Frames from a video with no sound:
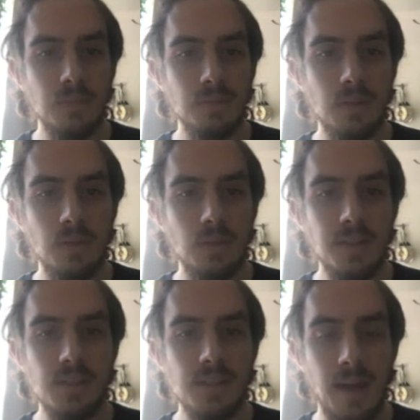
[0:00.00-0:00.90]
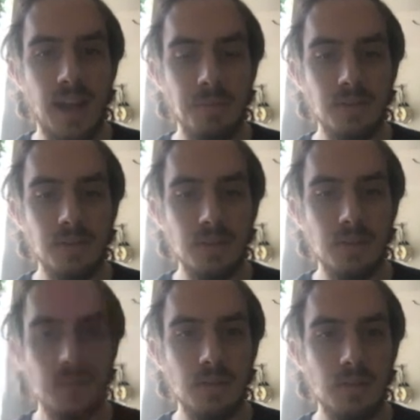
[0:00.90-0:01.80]
let's see what happens.
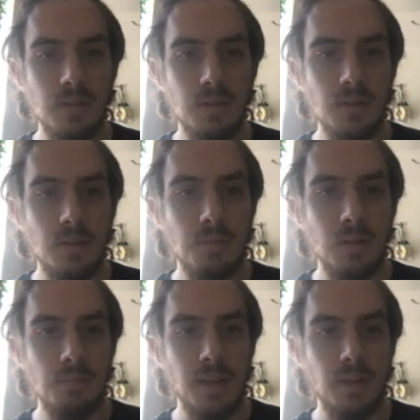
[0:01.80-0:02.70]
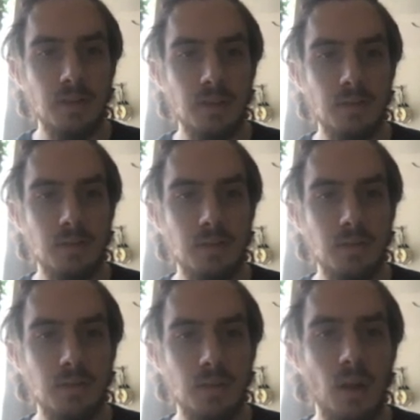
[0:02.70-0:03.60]
Play it.
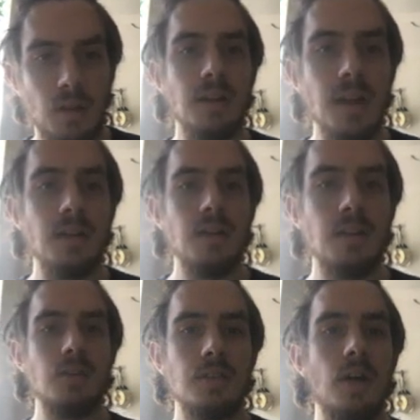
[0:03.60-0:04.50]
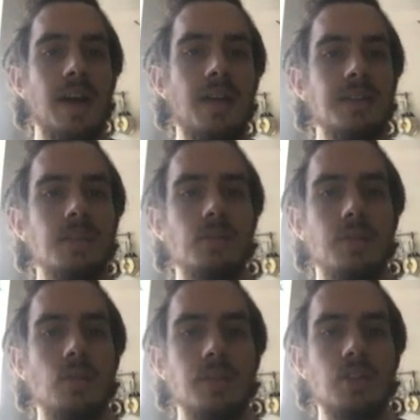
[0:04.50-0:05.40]
All right, so I've had some sort of
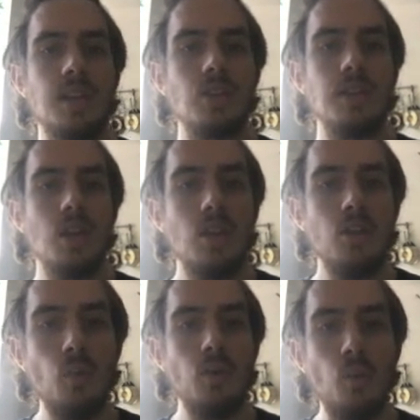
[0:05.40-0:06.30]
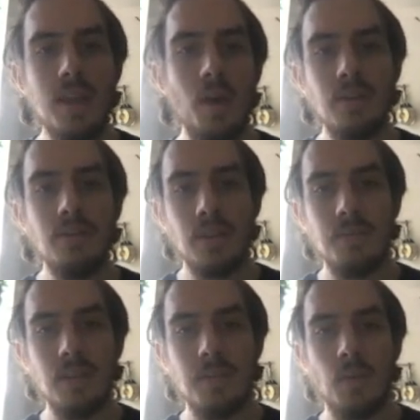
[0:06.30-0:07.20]
a change. The wavelength
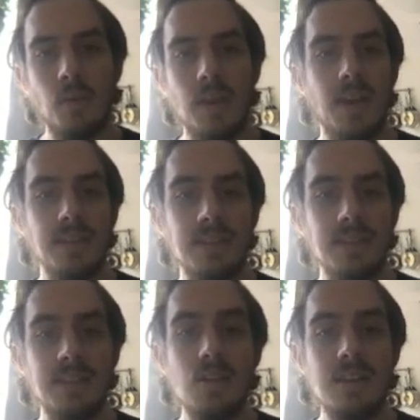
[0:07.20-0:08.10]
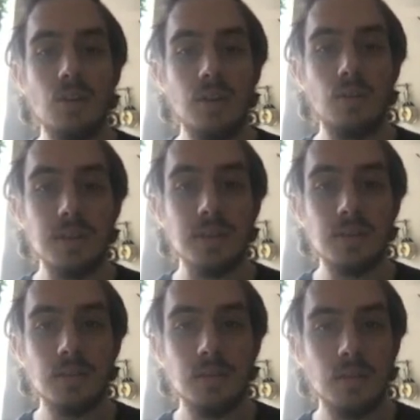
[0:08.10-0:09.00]
of my wave has decreased,
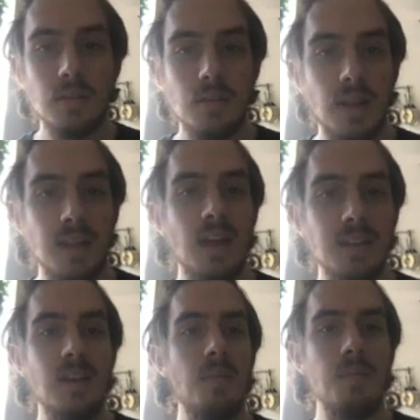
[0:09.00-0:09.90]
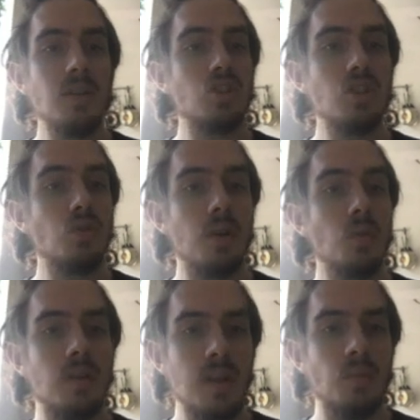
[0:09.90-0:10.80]
right? It's gotten much shorter
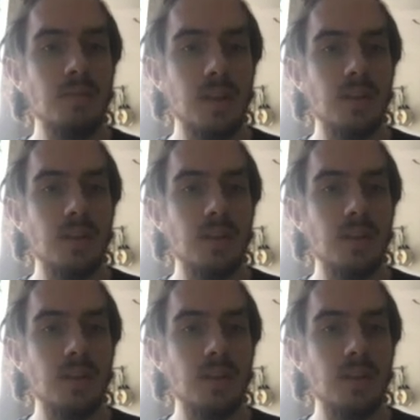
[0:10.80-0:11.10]
in wavelength,